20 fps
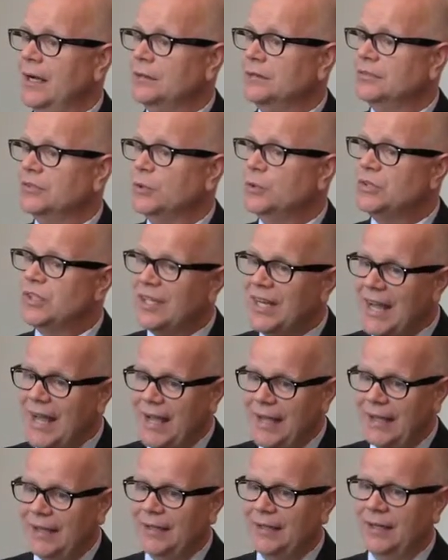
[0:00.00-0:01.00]
So
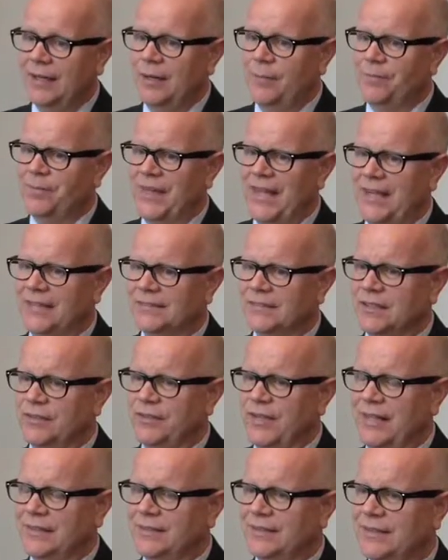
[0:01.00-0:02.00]
today, as of
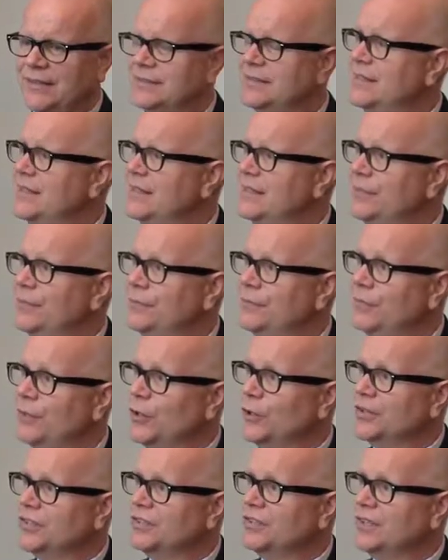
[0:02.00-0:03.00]
at least the
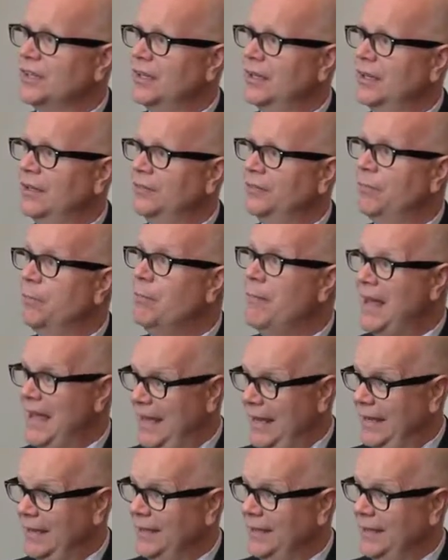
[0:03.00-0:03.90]
1st of May,